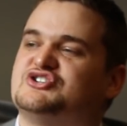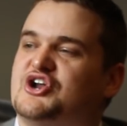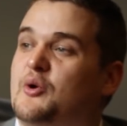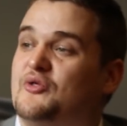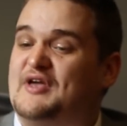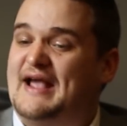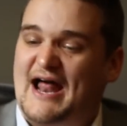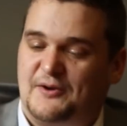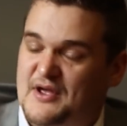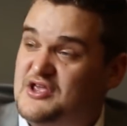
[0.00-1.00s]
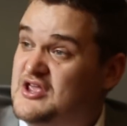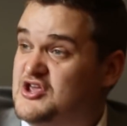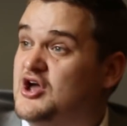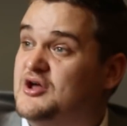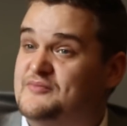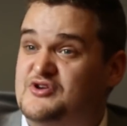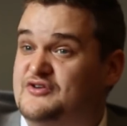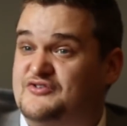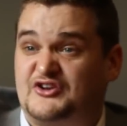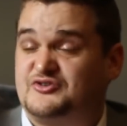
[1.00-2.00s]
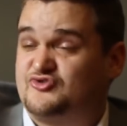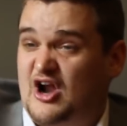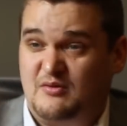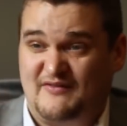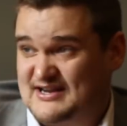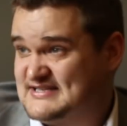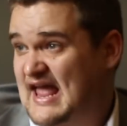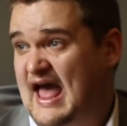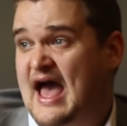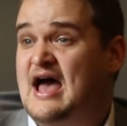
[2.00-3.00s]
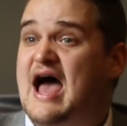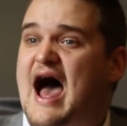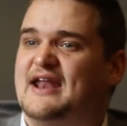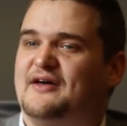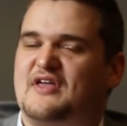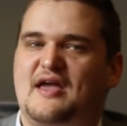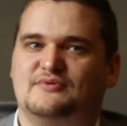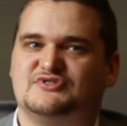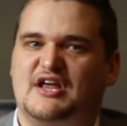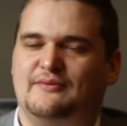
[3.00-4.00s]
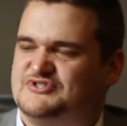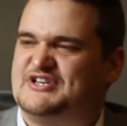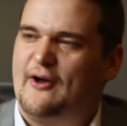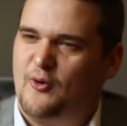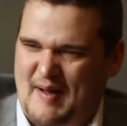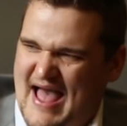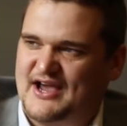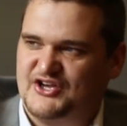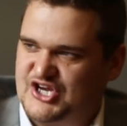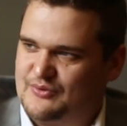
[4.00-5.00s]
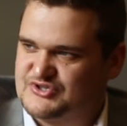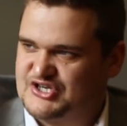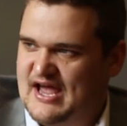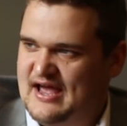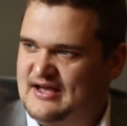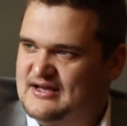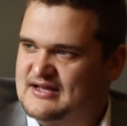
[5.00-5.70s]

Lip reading: because I know on the academy you did some training with Alistair, and it was deal packaging, wasn't it?